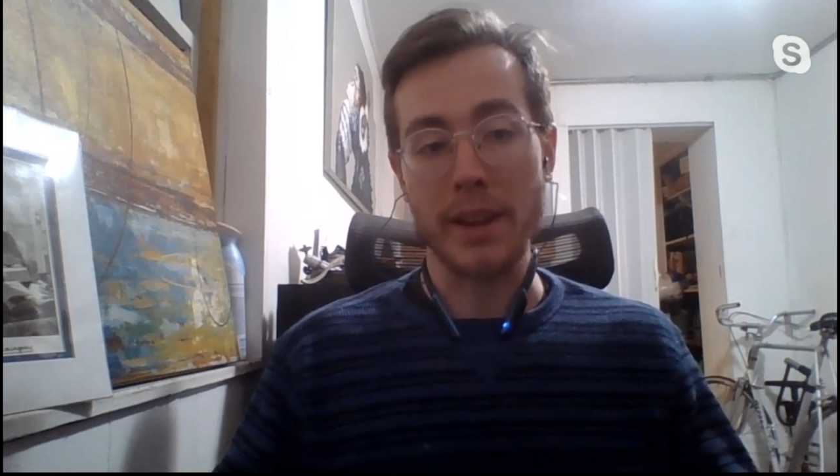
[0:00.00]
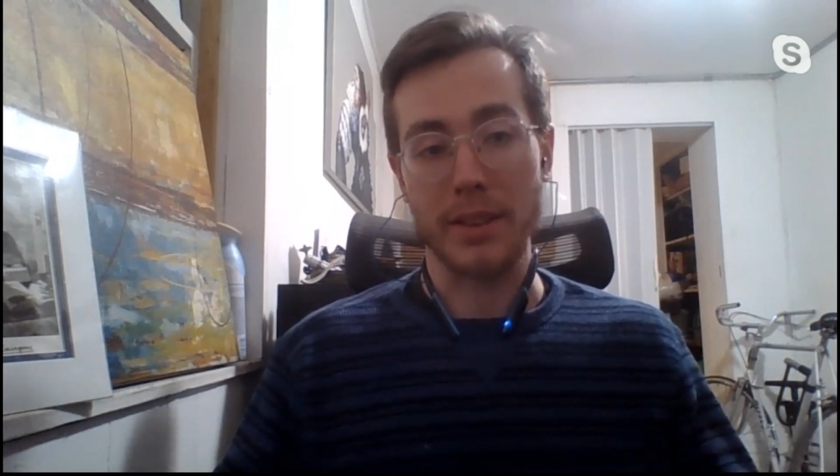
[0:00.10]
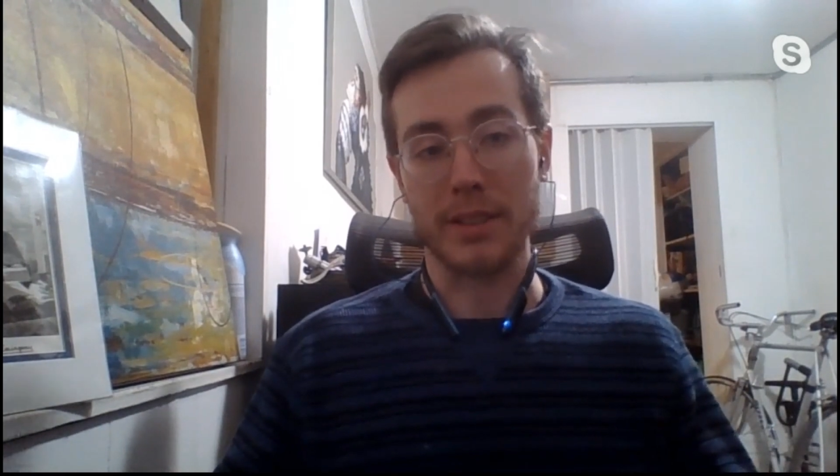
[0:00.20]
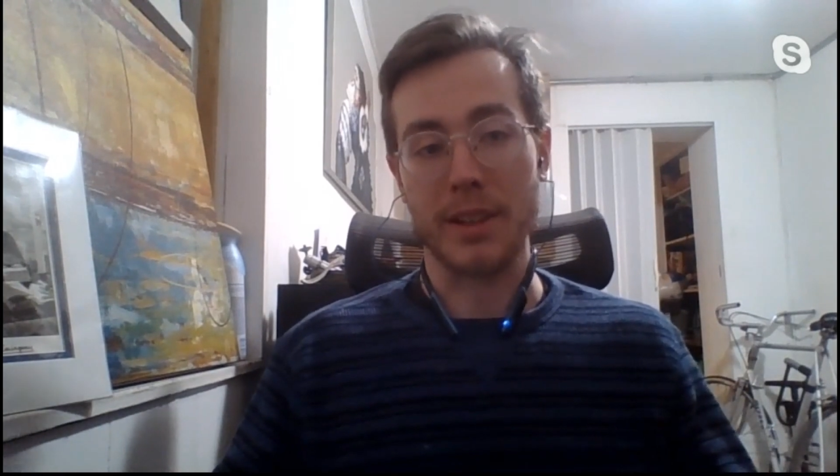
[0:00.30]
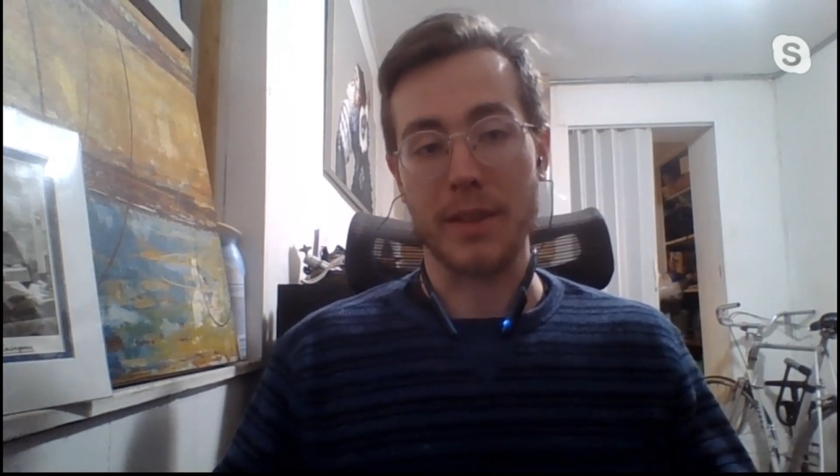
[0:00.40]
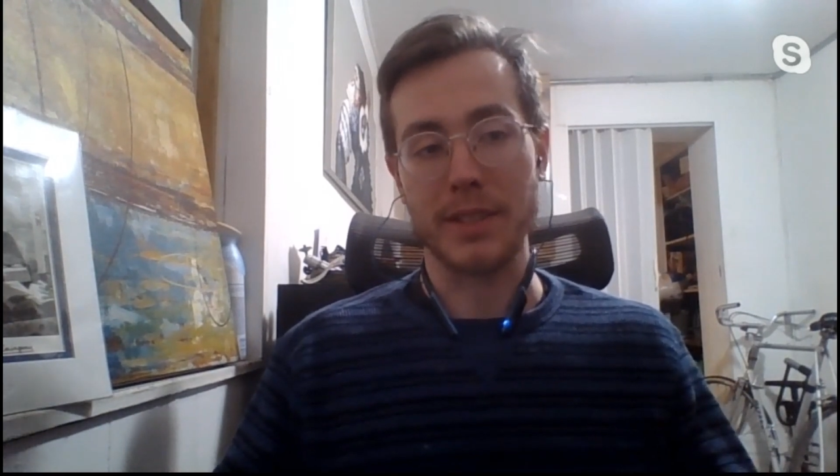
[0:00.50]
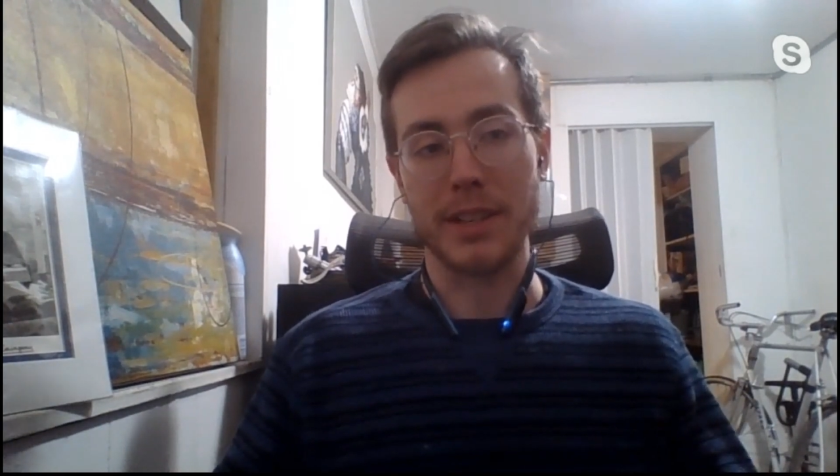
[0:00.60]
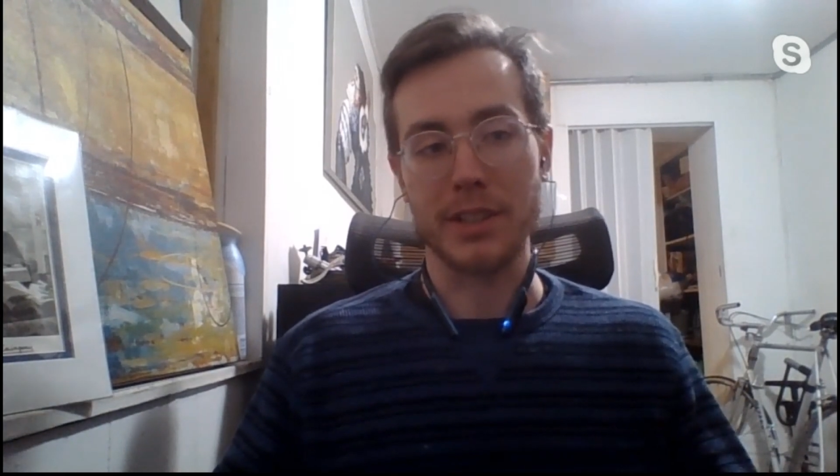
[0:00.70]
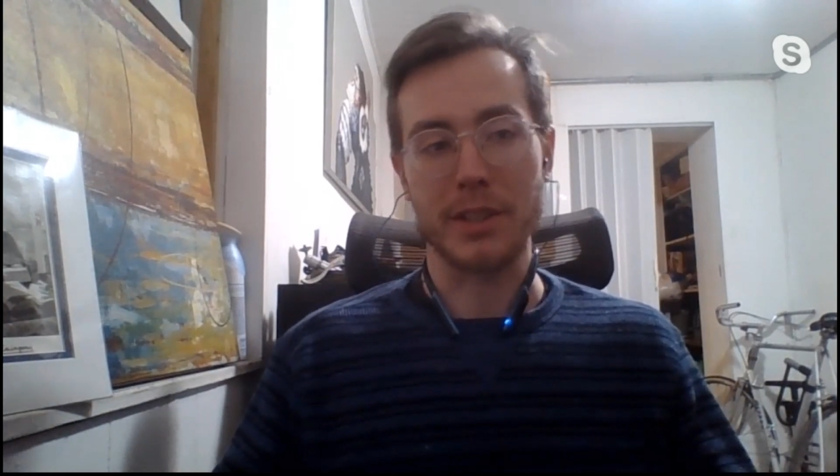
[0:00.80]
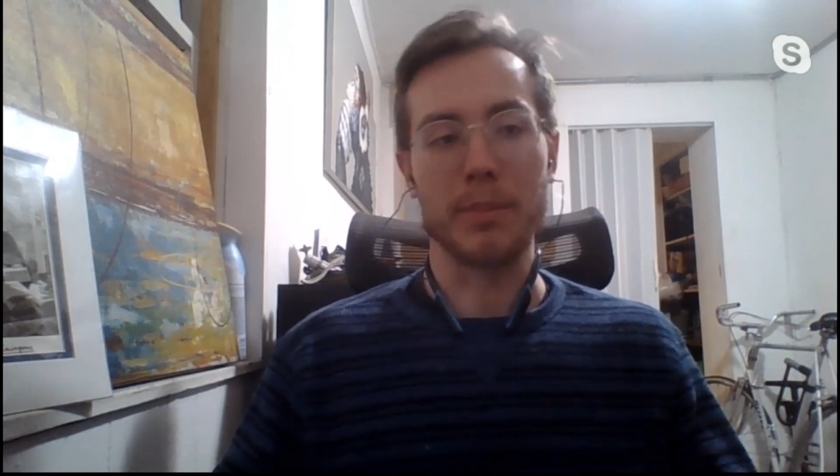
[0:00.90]
weigh in this
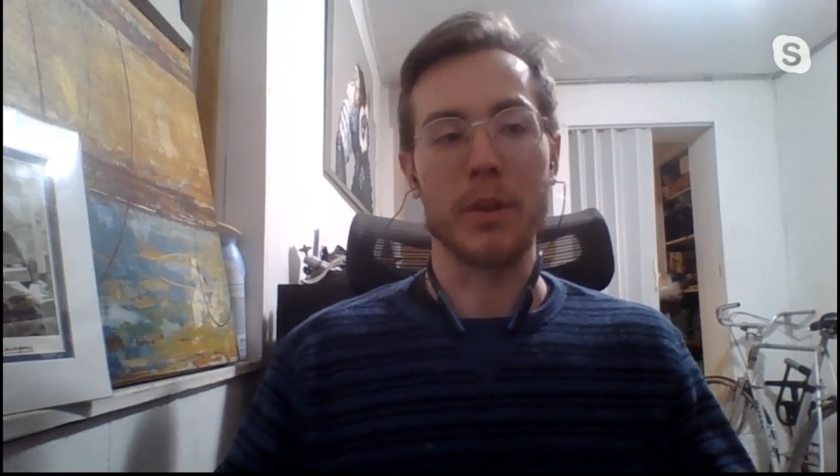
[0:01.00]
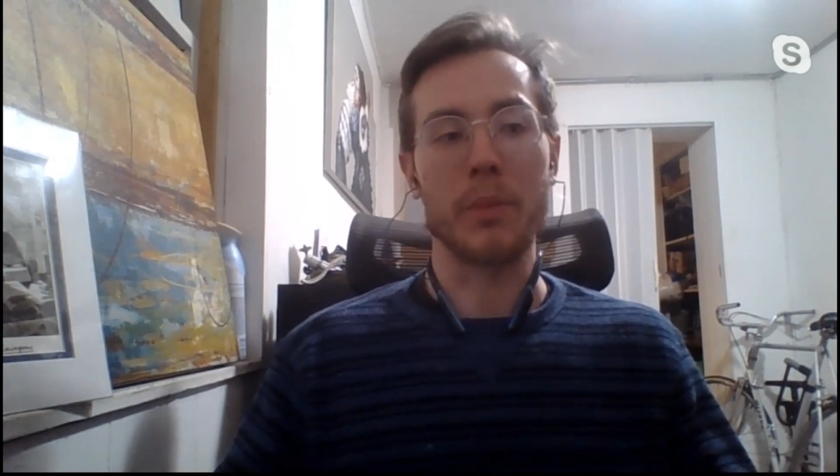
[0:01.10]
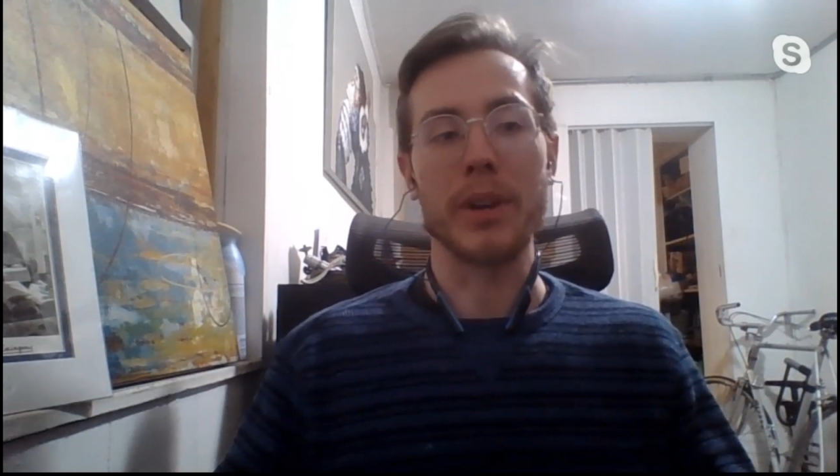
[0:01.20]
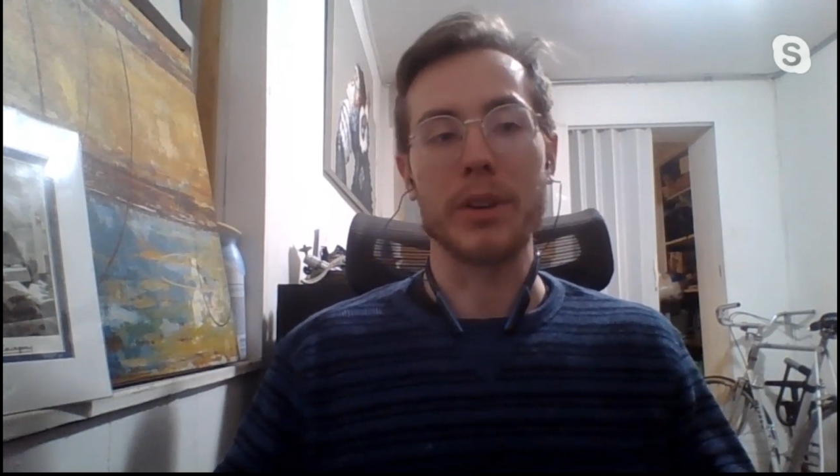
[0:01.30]
conversation.